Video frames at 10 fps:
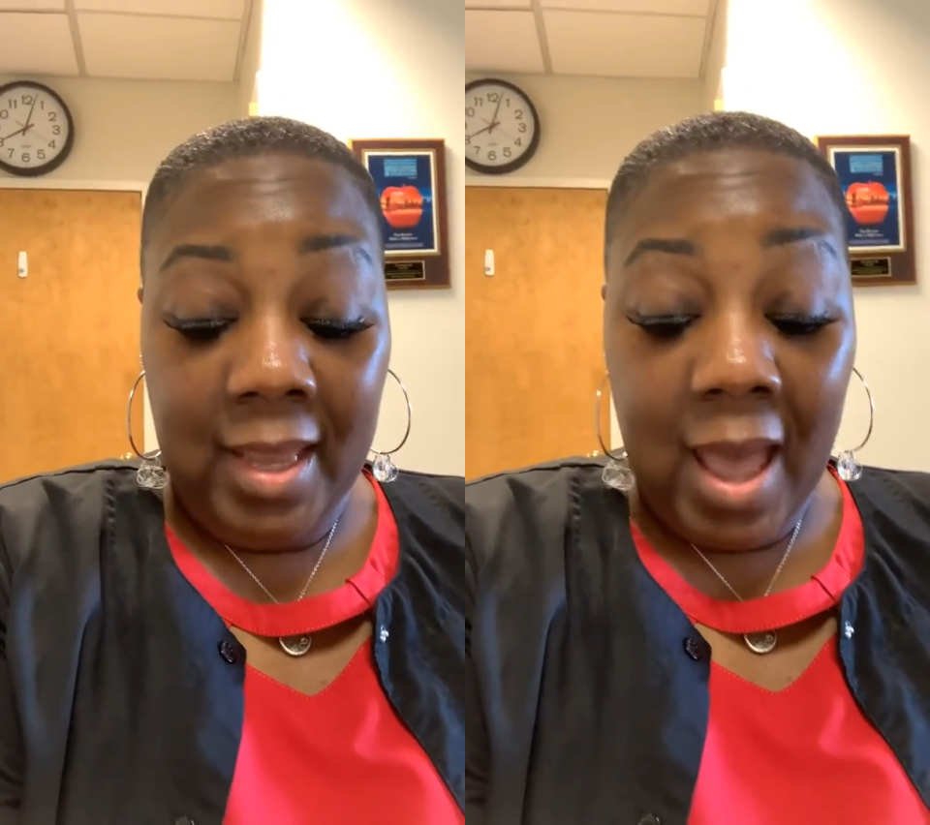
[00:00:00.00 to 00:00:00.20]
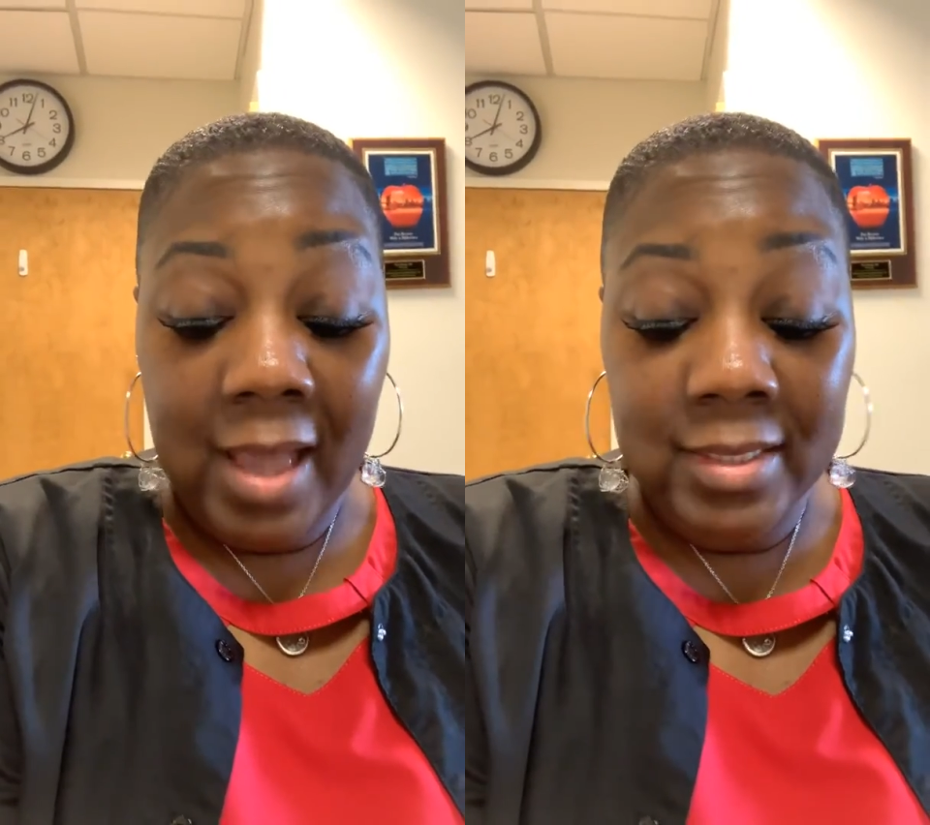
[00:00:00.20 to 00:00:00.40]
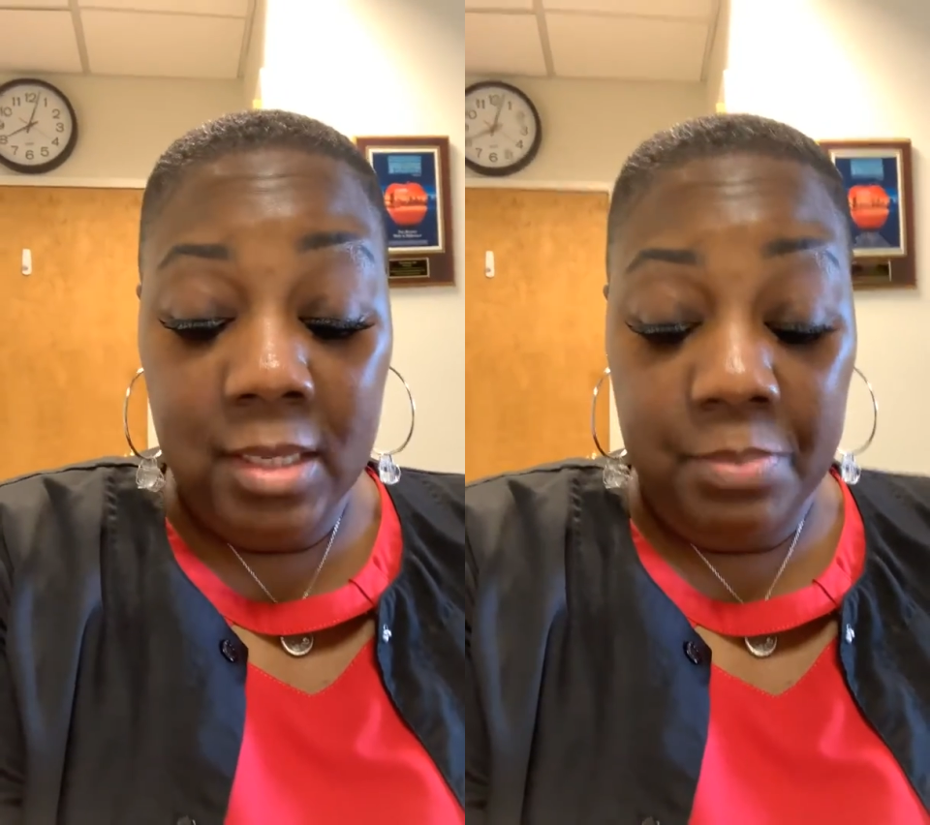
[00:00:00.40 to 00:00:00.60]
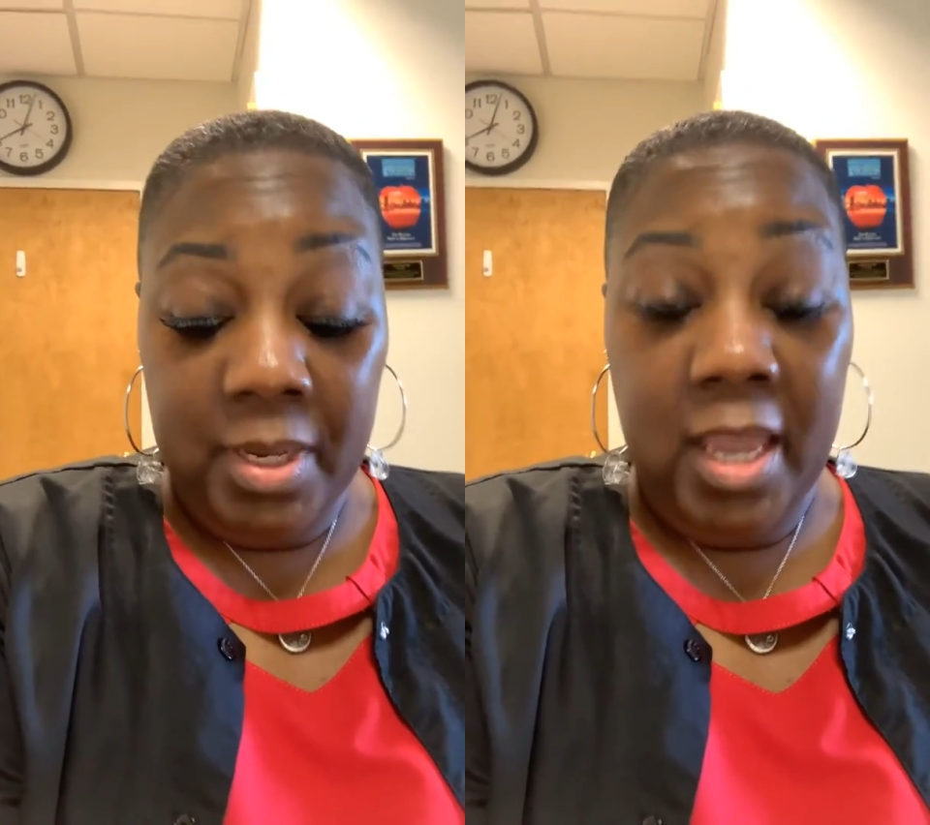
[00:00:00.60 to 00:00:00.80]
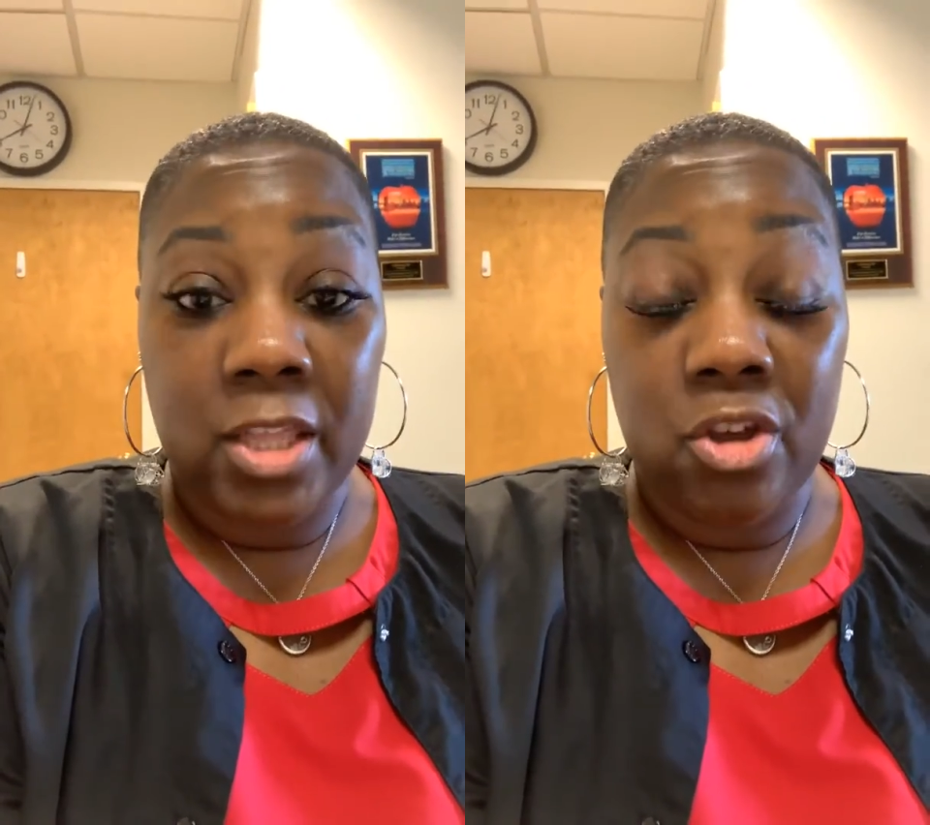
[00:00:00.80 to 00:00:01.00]

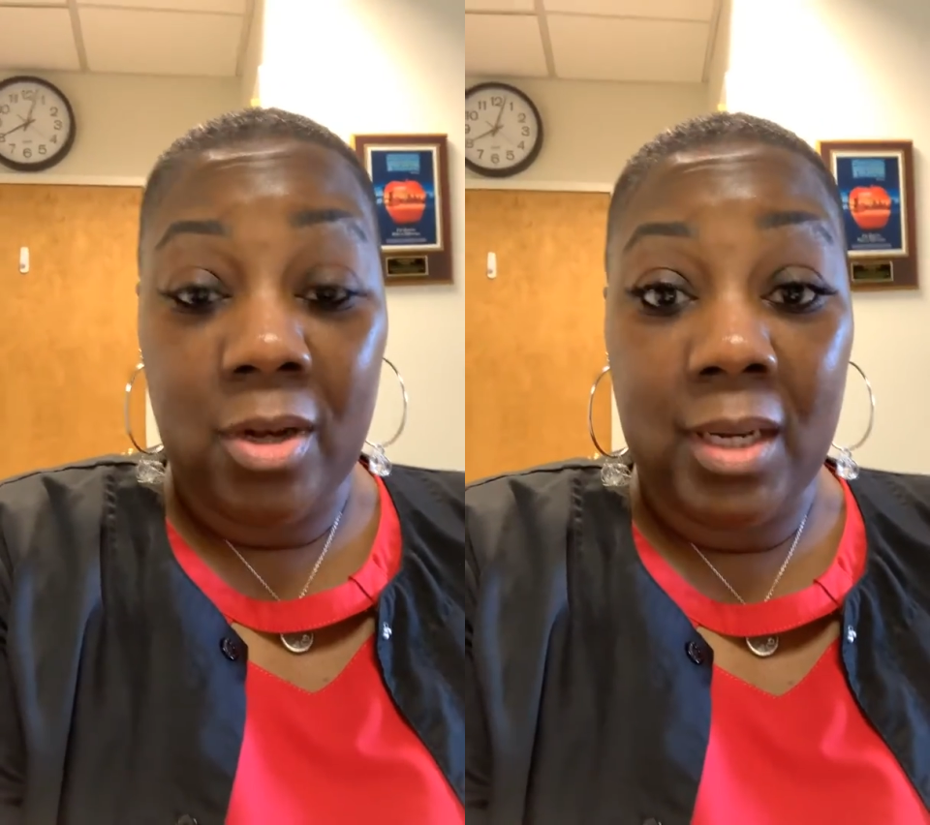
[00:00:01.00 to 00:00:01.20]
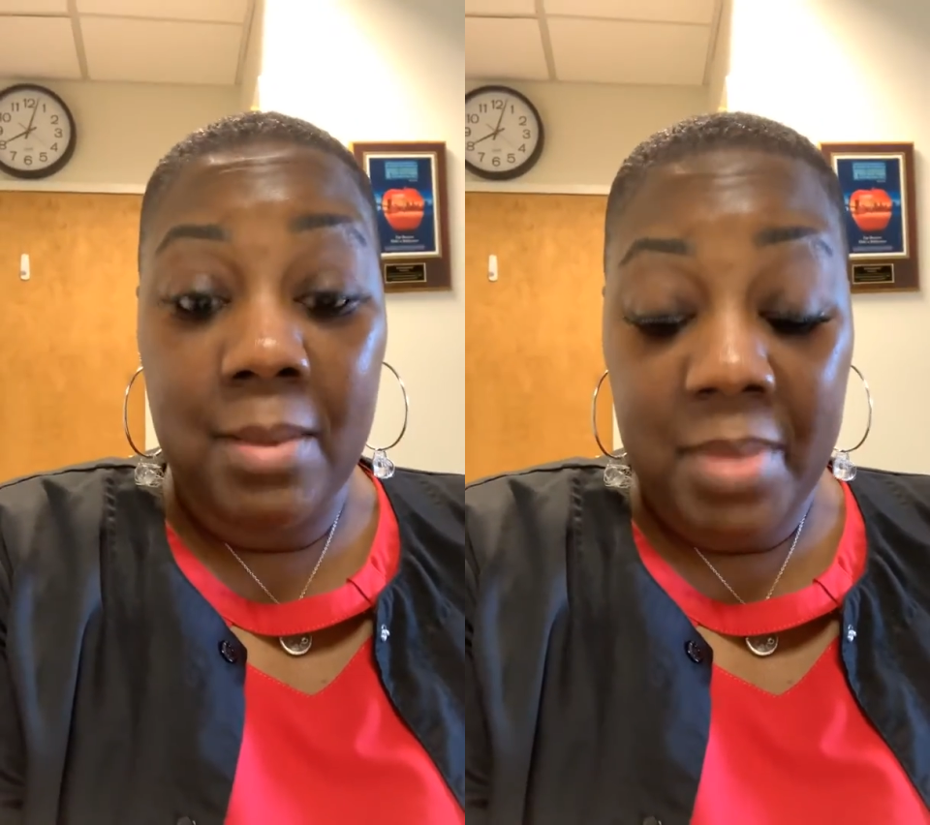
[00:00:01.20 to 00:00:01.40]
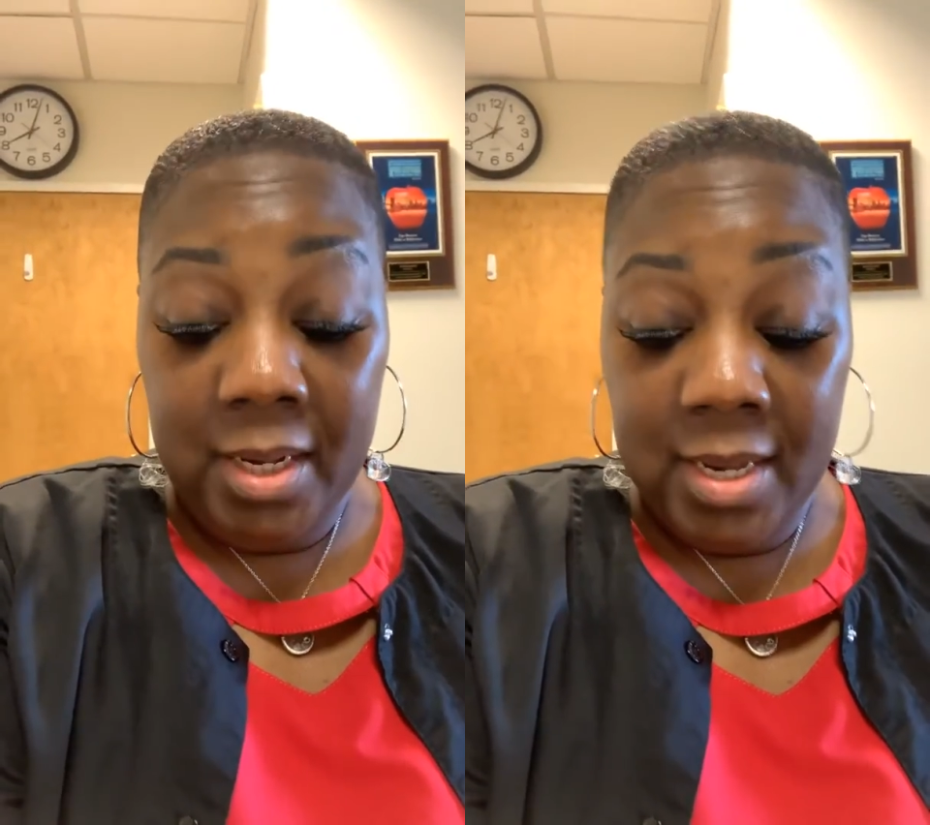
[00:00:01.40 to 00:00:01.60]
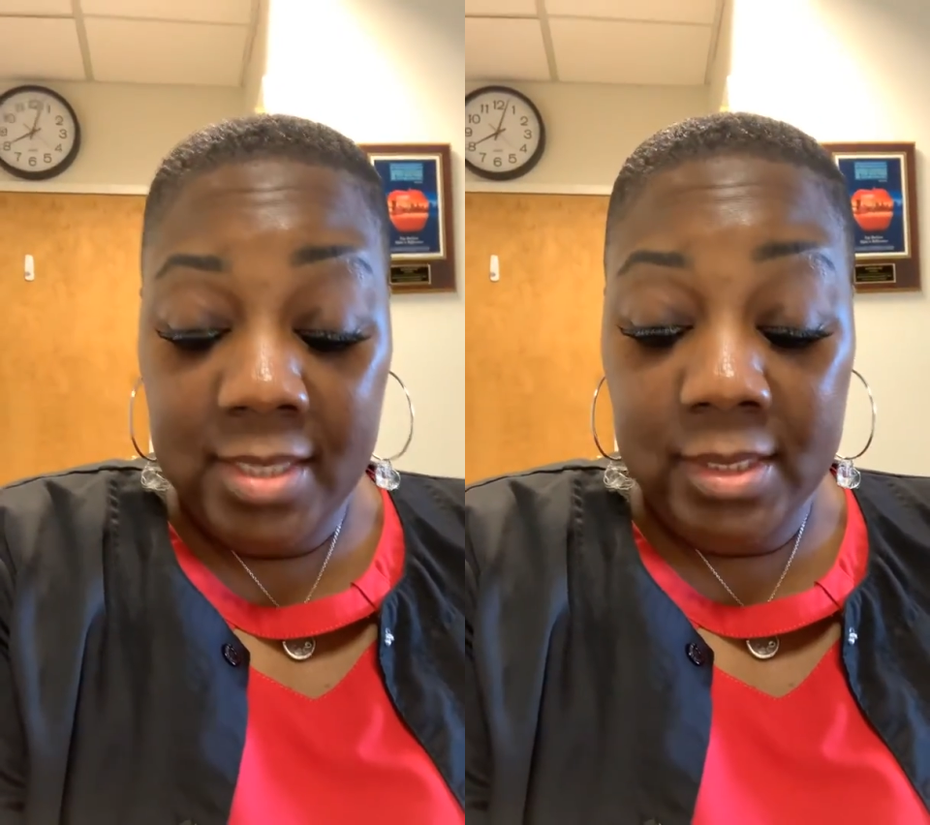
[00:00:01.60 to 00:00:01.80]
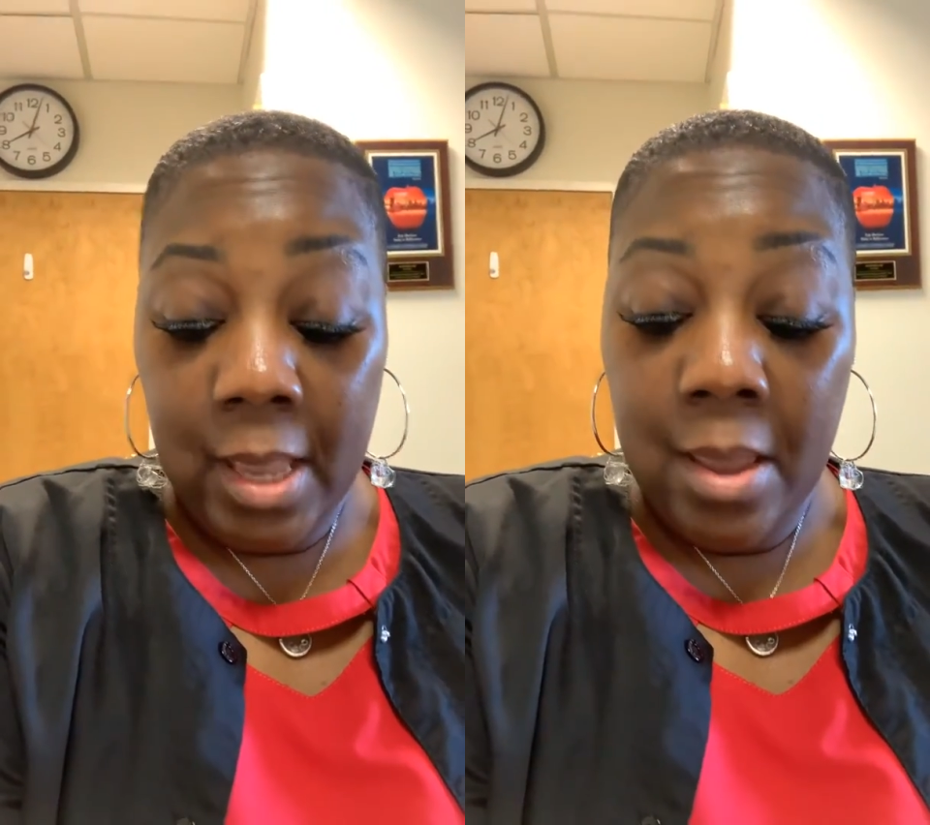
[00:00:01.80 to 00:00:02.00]
contemplate your
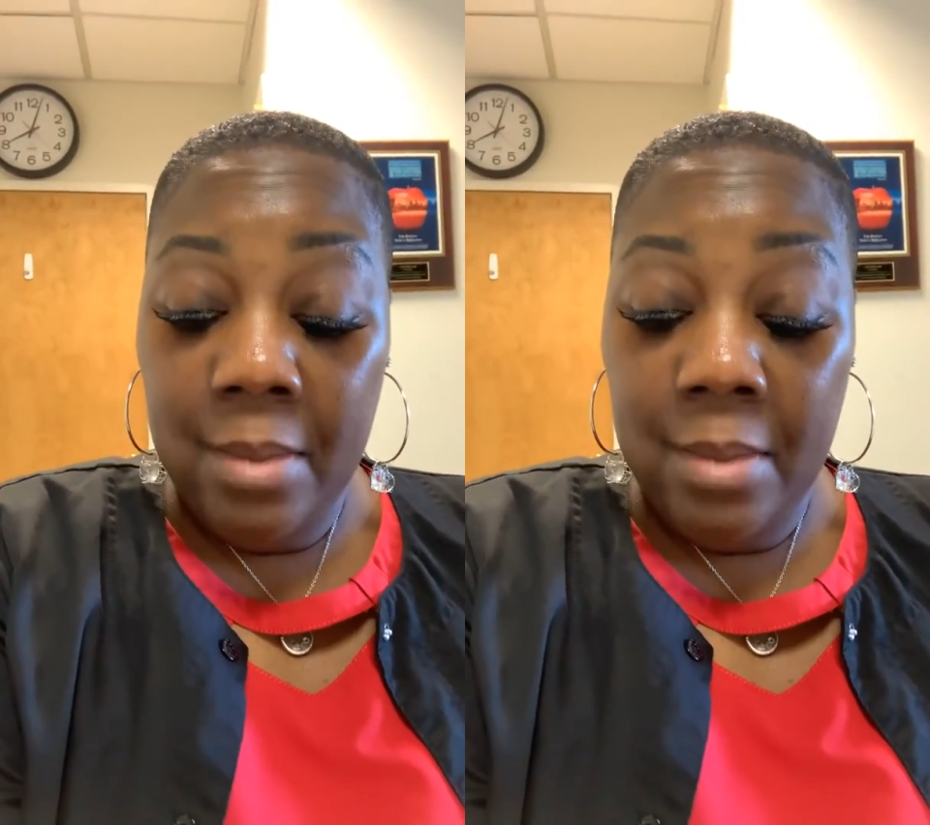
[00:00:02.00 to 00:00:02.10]
limitless,